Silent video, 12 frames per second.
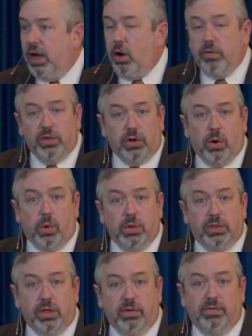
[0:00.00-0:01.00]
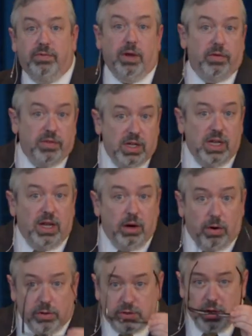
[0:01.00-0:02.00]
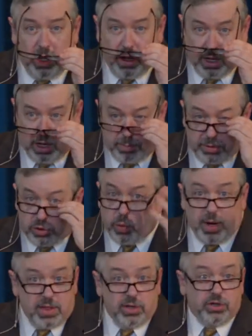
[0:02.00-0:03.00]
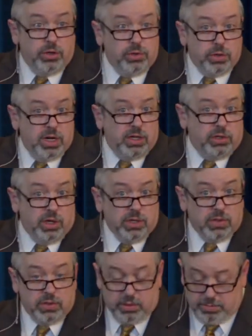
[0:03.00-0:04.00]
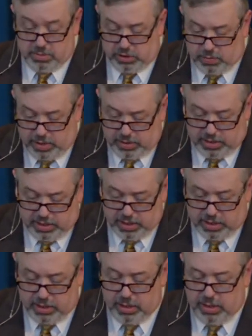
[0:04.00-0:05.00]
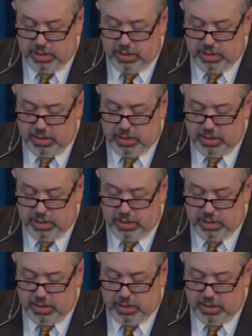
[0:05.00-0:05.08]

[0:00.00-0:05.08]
over the course of the years between the two traditions, between the